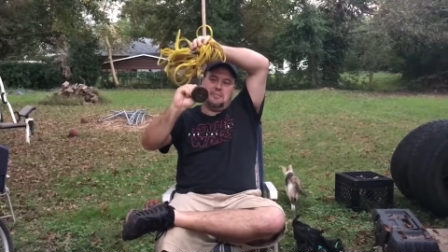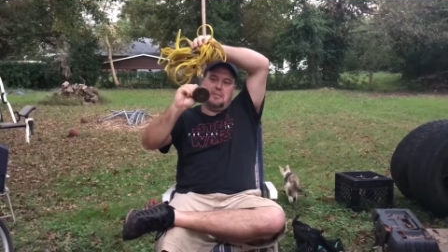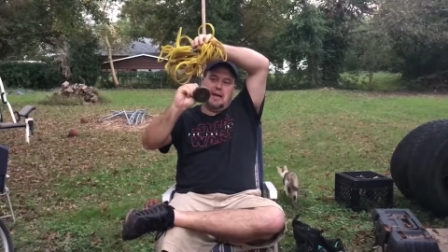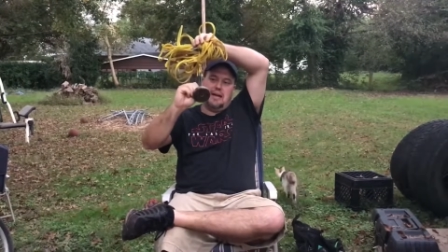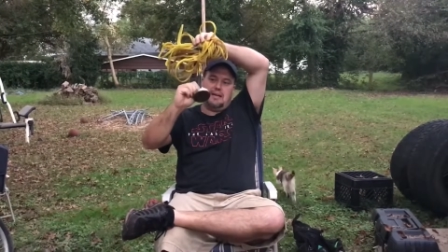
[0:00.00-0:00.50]
the
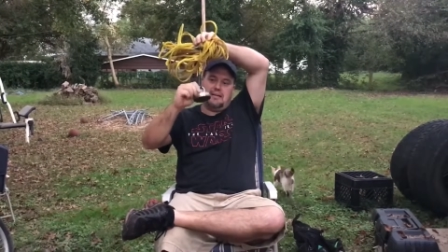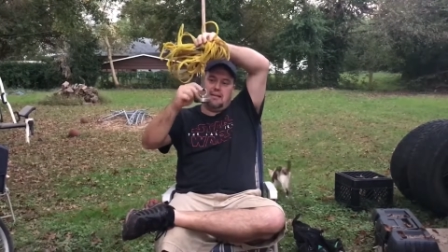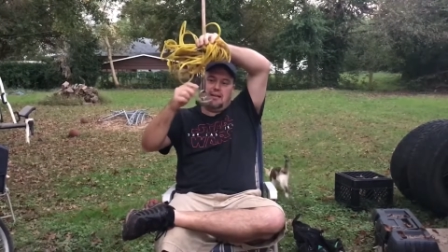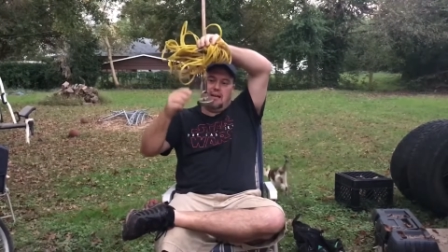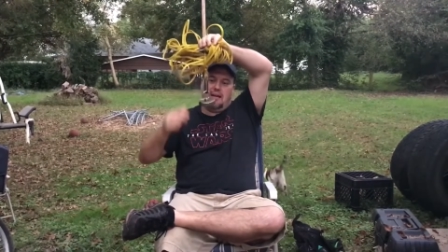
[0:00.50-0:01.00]
magnet,
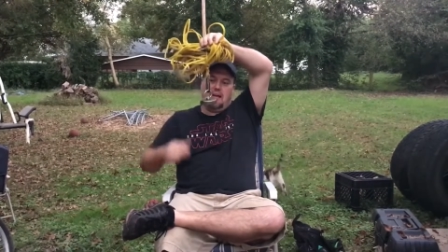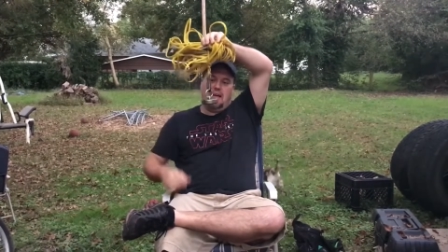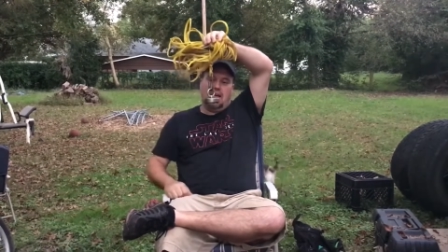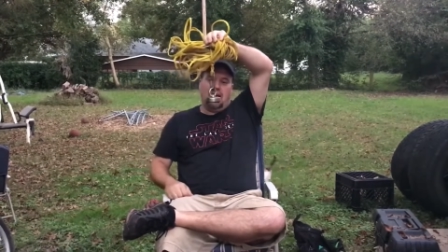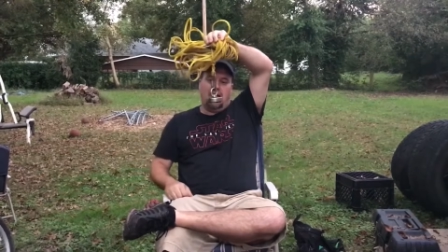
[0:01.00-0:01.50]

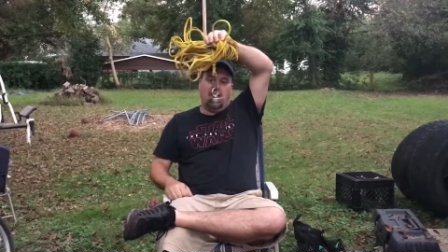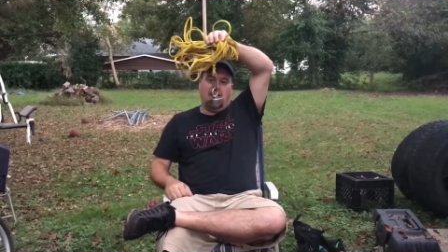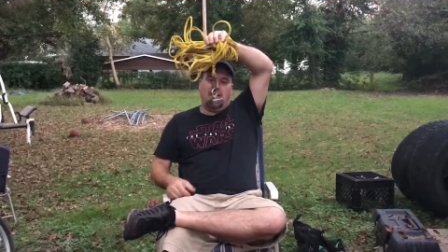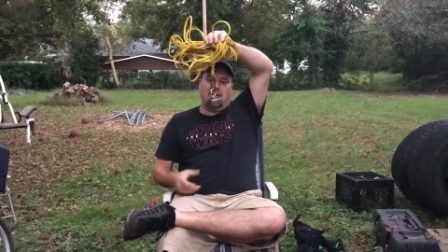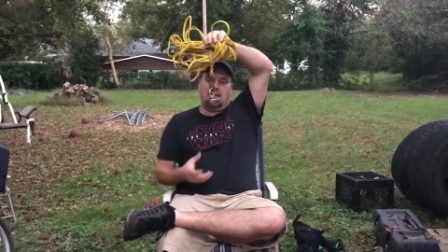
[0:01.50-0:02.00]

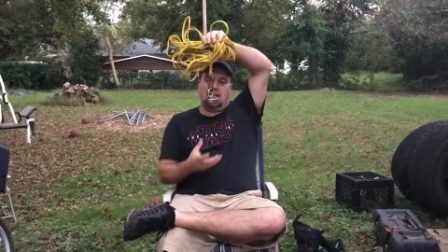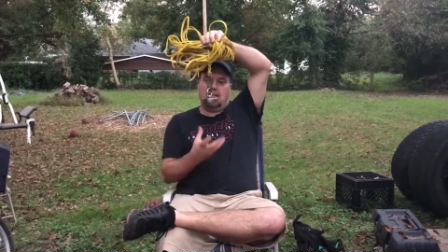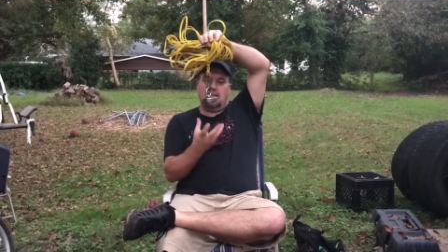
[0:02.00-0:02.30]
and